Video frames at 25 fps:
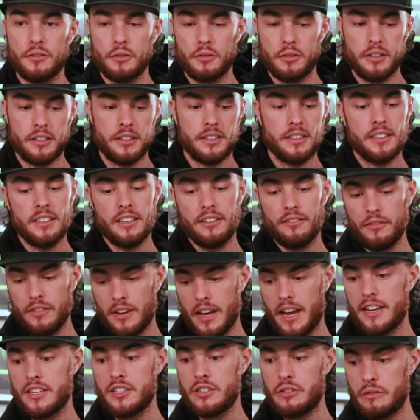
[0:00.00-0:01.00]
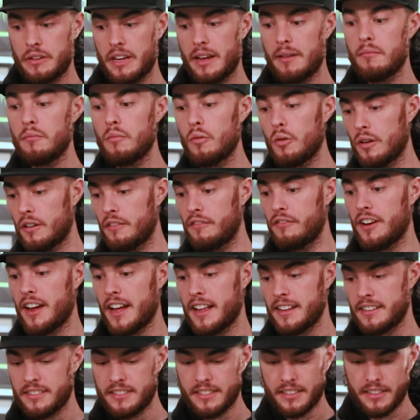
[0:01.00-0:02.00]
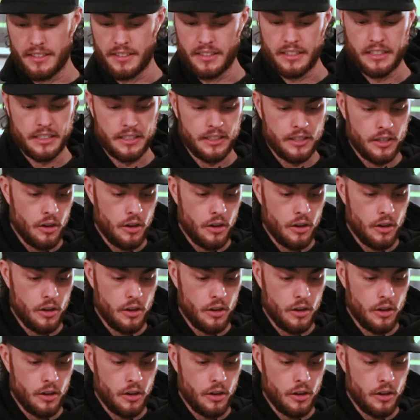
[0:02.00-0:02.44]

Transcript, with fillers: or as you get more advanced and